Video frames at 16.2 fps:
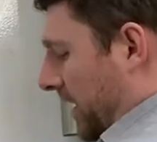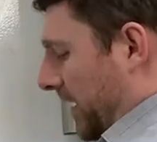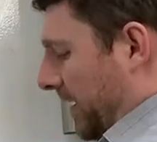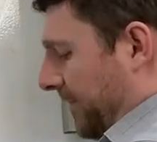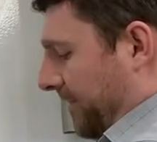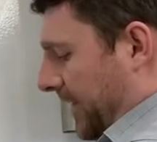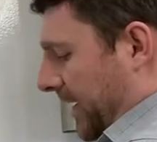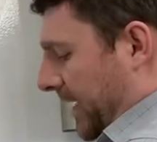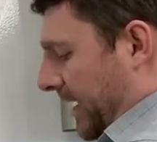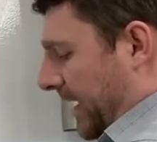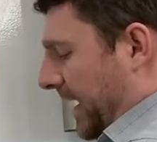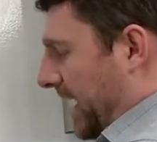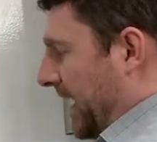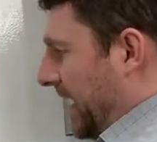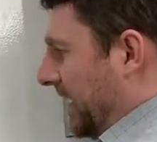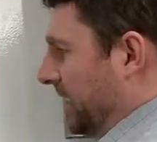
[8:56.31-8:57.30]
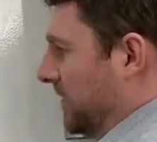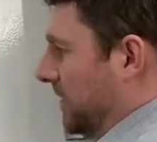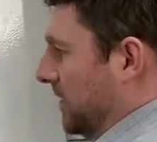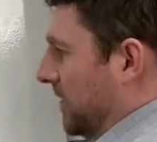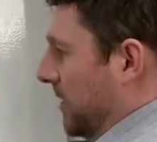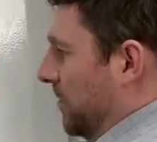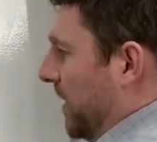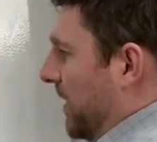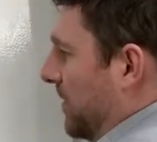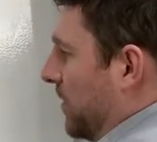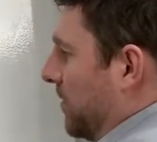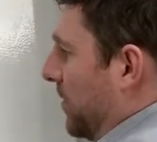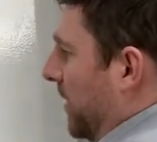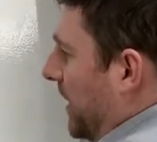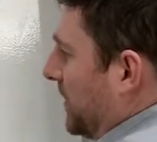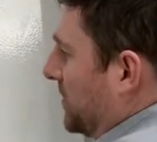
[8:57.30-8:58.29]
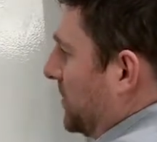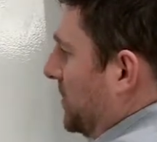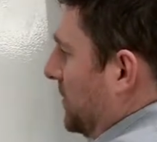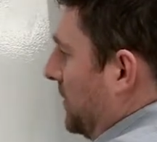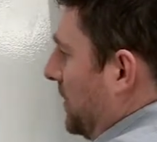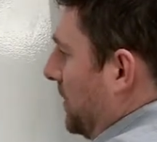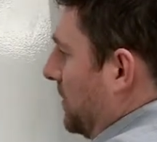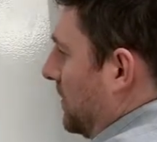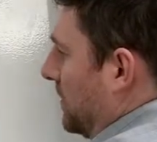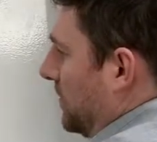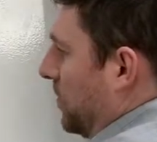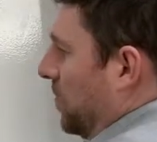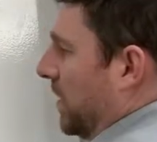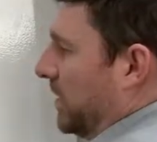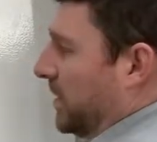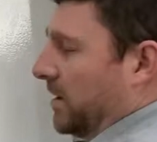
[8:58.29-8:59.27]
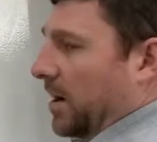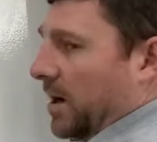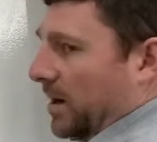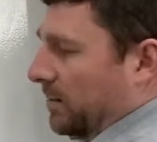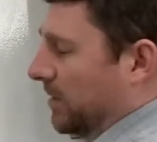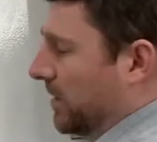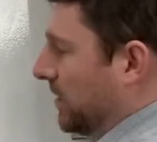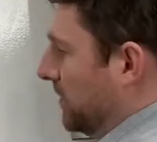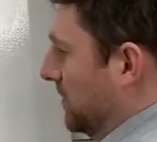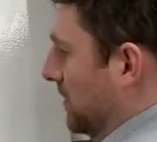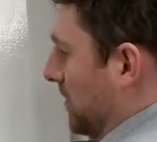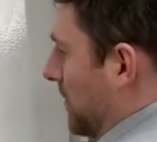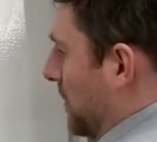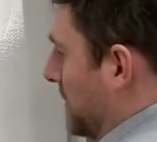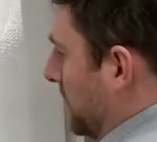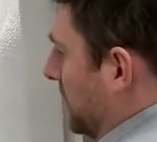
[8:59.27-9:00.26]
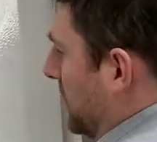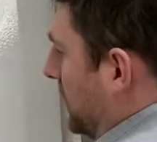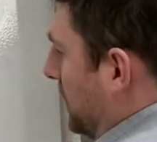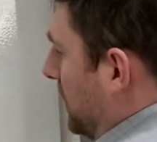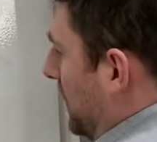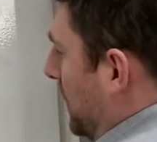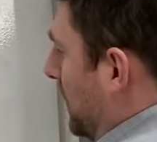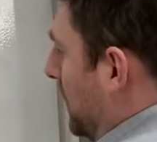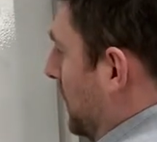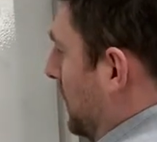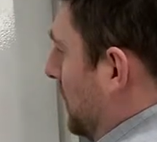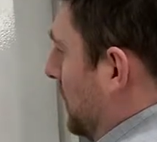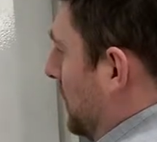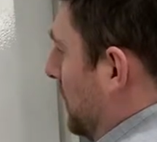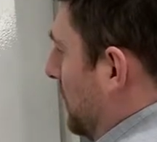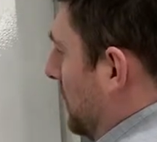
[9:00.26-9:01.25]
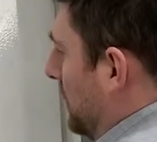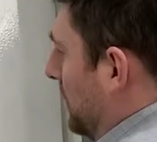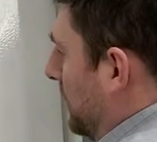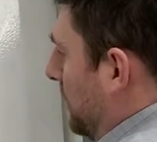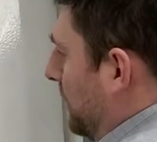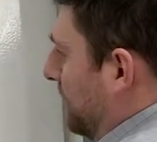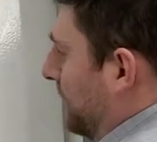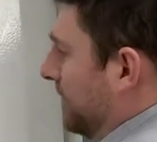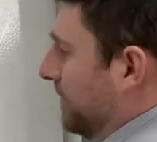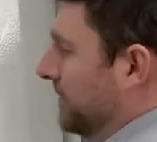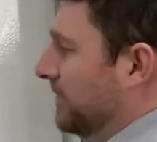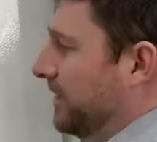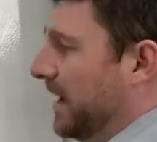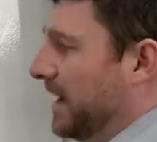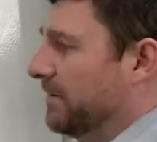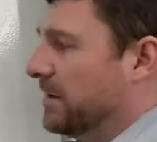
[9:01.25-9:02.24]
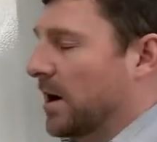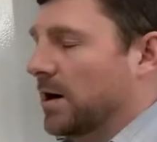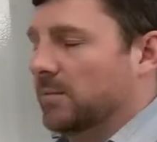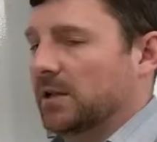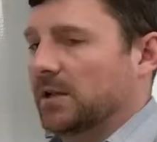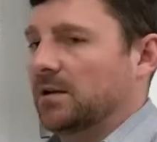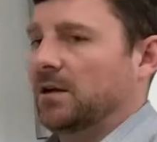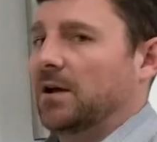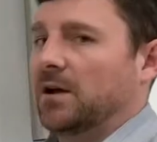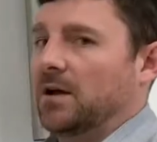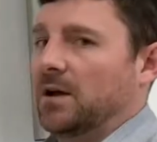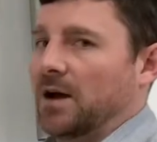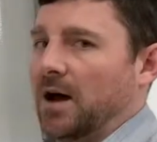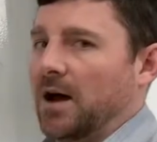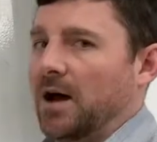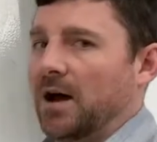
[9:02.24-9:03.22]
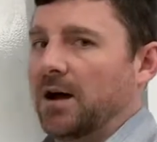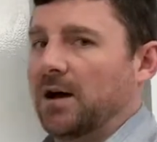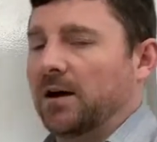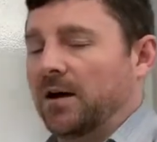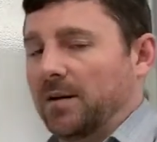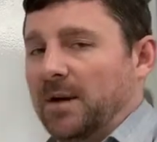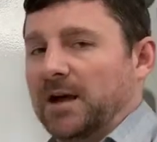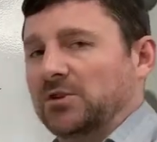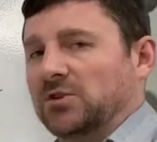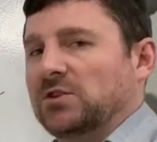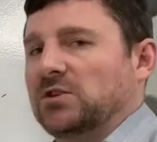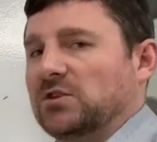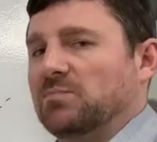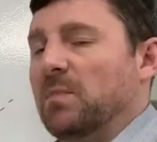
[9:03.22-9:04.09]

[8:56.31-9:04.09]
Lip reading: If I add a methyl branch to either the 1 carbon or to the 5 carbon, I'm actually just